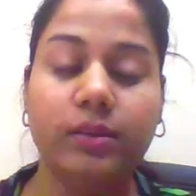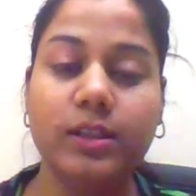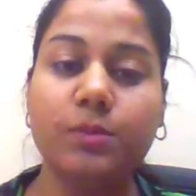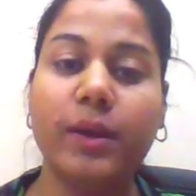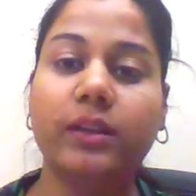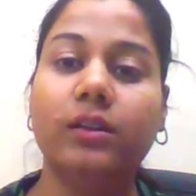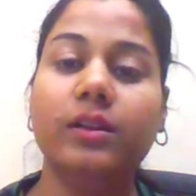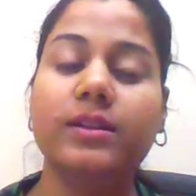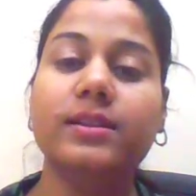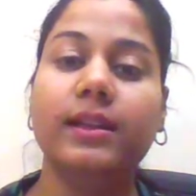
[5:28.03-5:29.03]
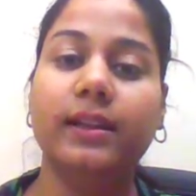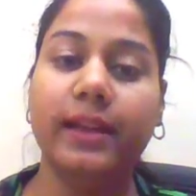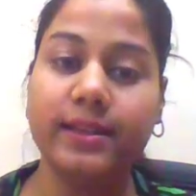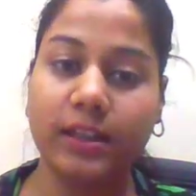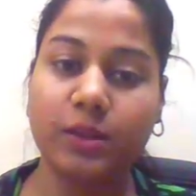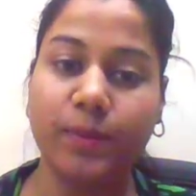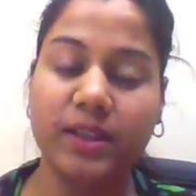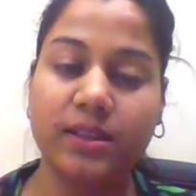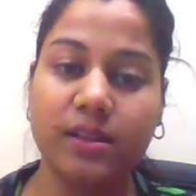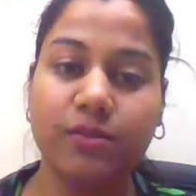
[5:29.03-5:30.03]
This method is less
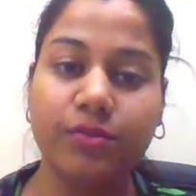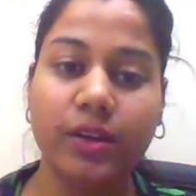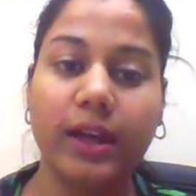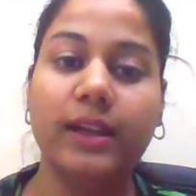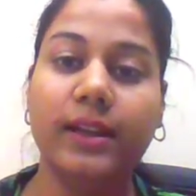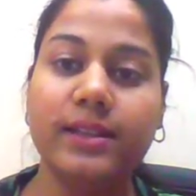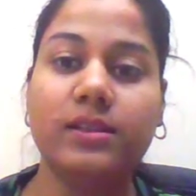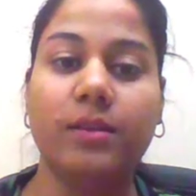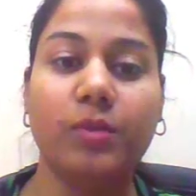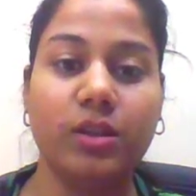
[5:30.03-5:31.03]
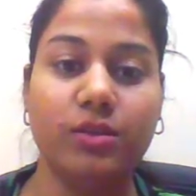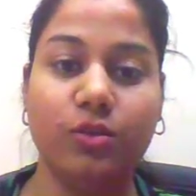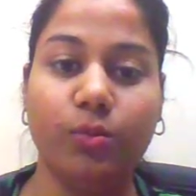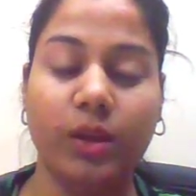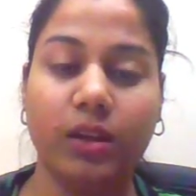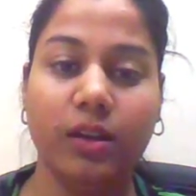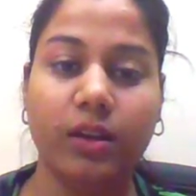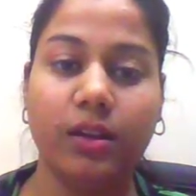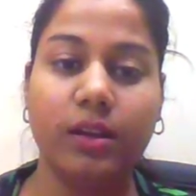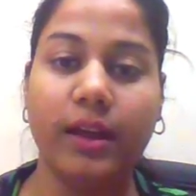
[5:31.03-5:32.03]
expensive and less time consuming
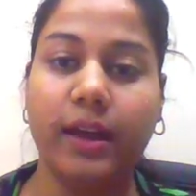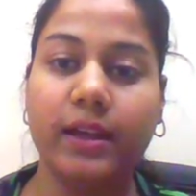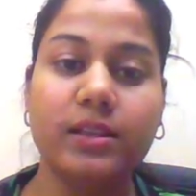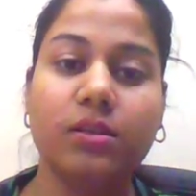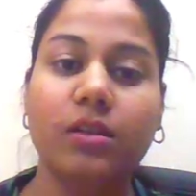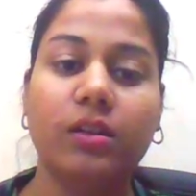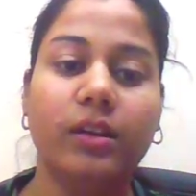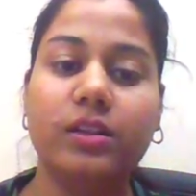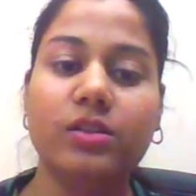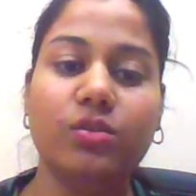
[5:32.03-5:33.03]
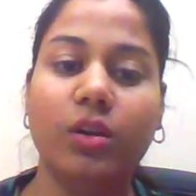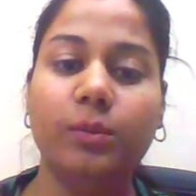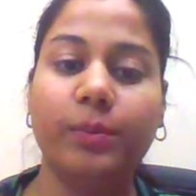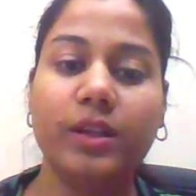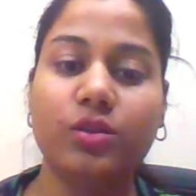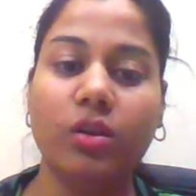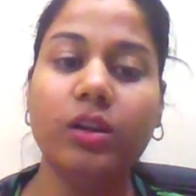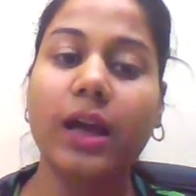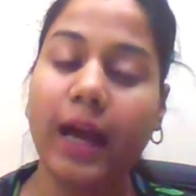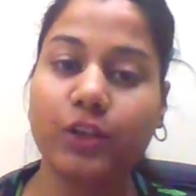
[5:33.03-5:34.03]
as it is not based
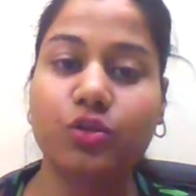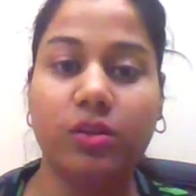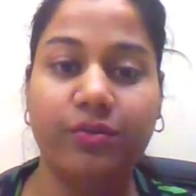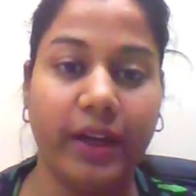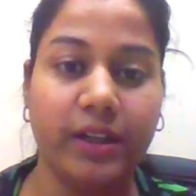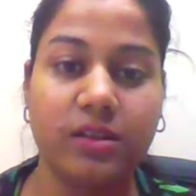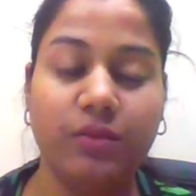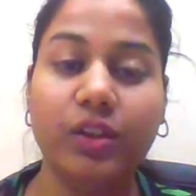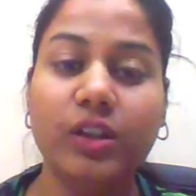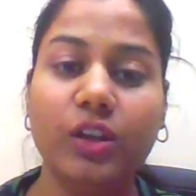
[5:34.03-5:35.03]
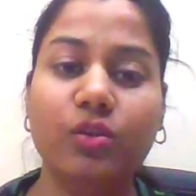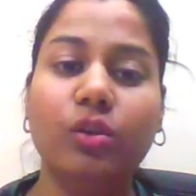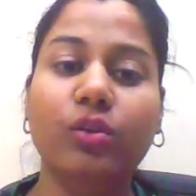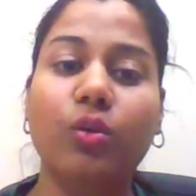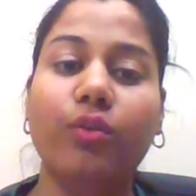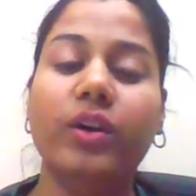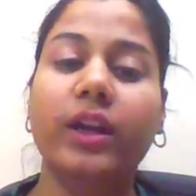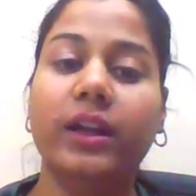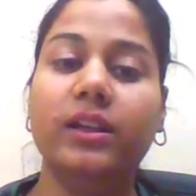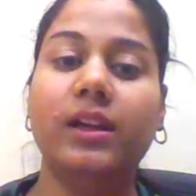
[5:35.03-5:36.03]
on actual facts. We need not go for
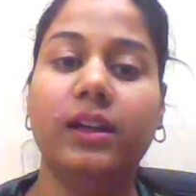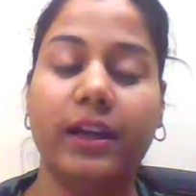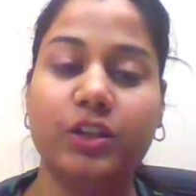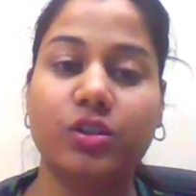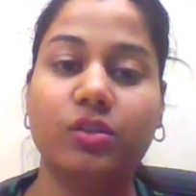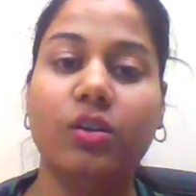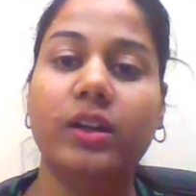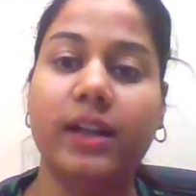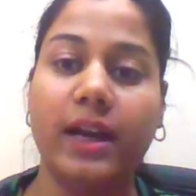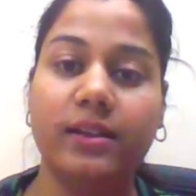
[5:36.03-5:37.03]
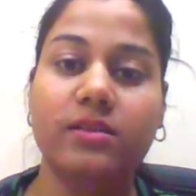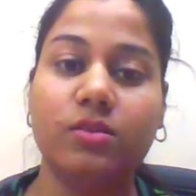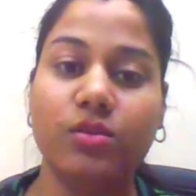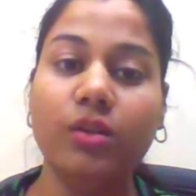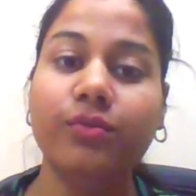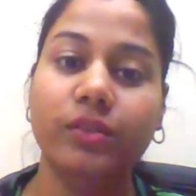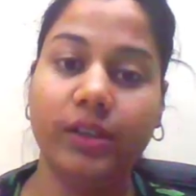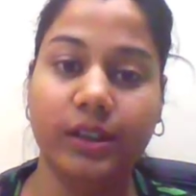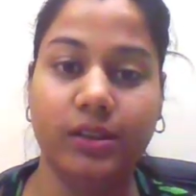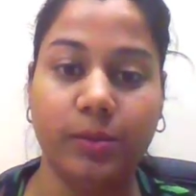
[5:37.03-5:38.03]
any collection or analysis of
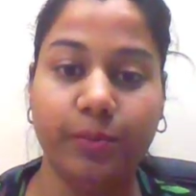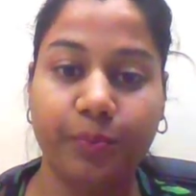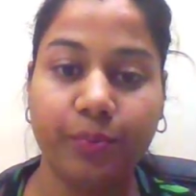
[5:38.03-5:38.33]
data.